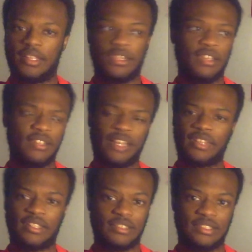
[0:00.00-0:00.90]
in
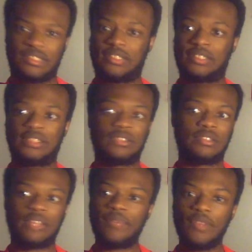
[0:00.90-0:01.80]
like the
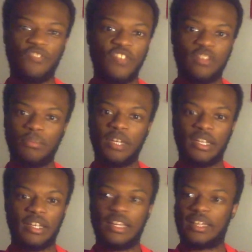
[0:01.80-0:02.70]
75th
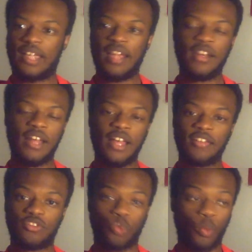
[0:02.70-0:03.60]
minute, Canada
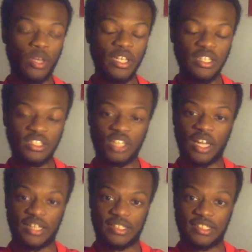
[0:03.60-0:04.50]
has 3
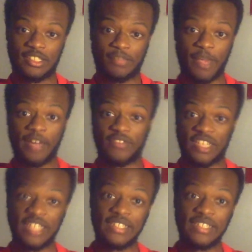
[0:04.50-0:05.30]
shots in the span of 10